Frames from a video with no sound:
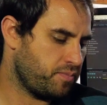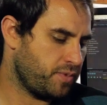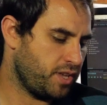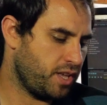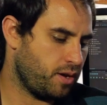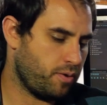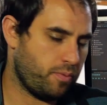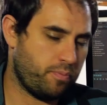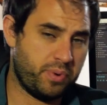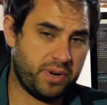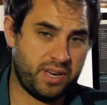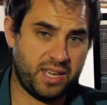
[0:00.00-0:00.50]

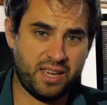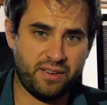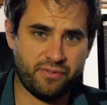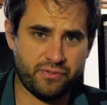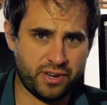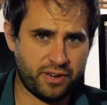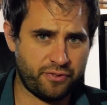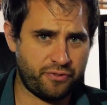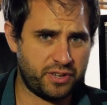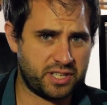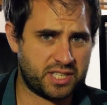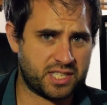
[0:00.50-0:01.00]
But
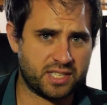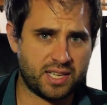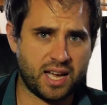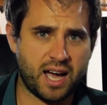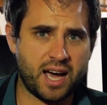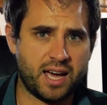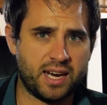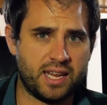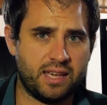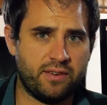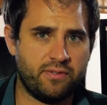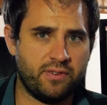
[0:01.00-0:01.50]
even if it's
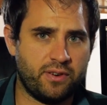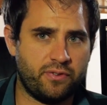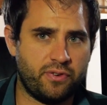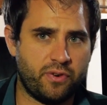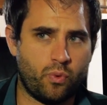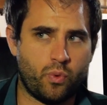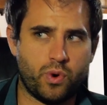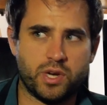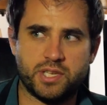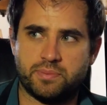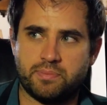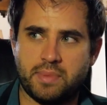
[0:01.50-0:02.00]
not, even if
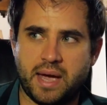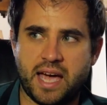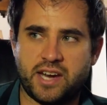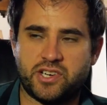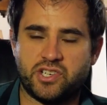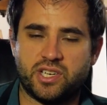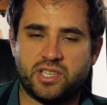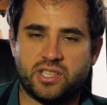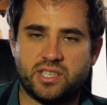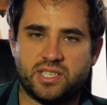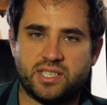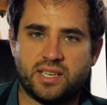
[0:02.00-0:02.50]
it was
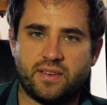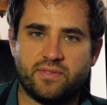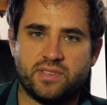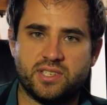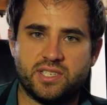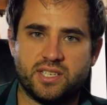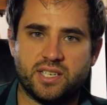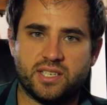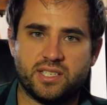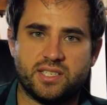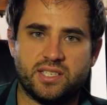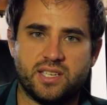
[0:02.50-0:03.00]
matching the
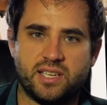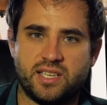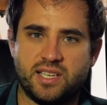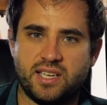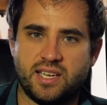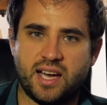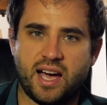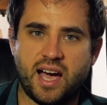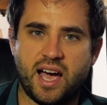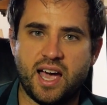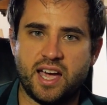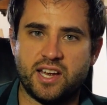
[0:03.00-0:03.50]
760
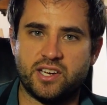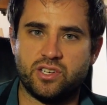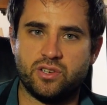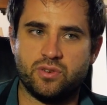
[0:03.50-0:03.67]
Ti,